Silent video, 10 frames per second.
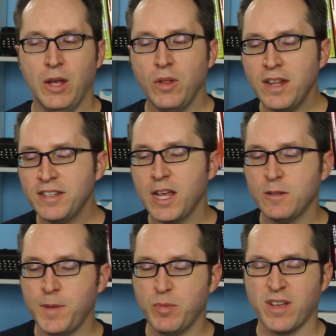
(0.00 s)
Now, a lot of
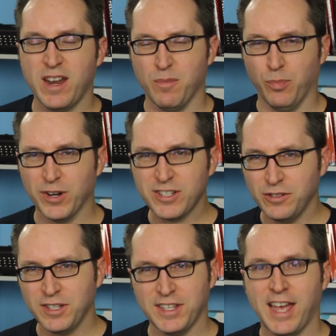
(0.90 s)
times people kind of
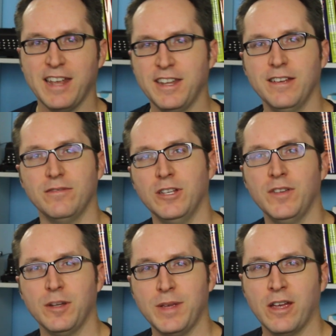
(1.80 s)
bristle at the idea of
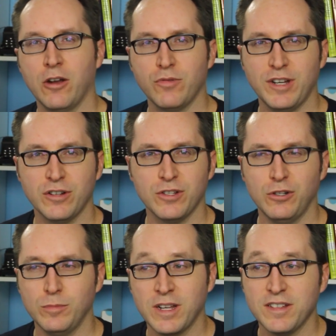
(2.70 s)
living to be 100 years
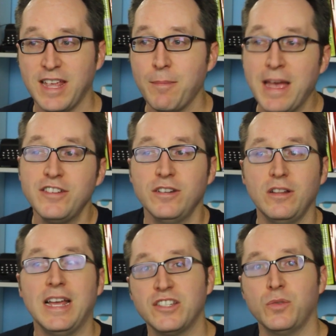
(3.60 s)
old because they imagine the
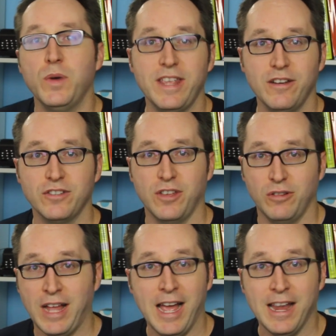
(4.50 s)
last 20 years of their
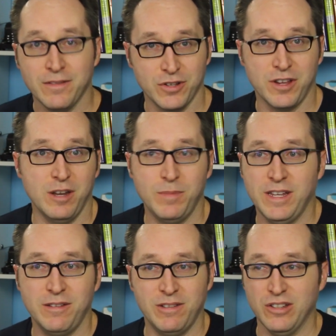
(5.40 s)
lives are going to
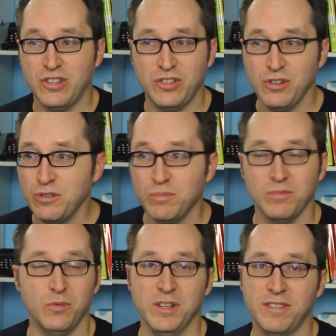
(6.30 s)
be
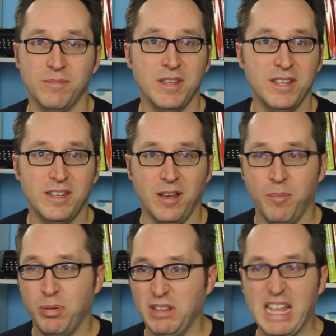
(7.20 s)
consumed with a
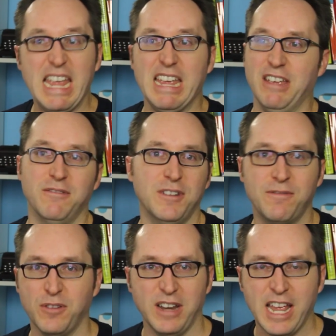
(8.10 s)
plague of
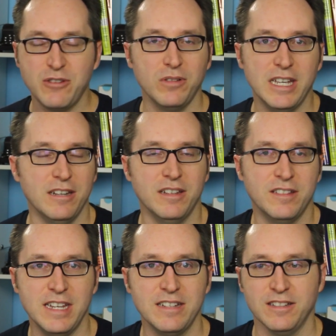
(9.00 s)
different age-related
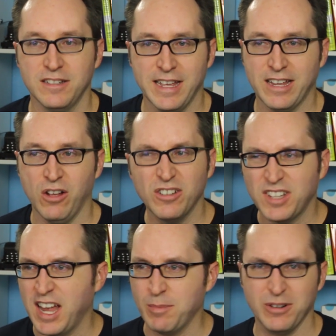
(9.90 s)
diseases like
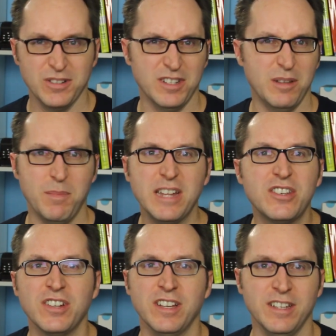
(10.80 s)
Alzheimer's and
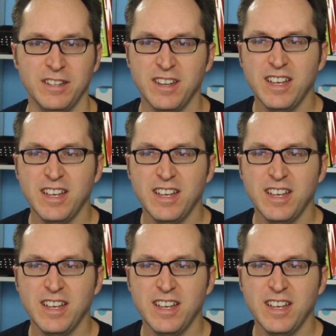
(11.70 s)
dementia and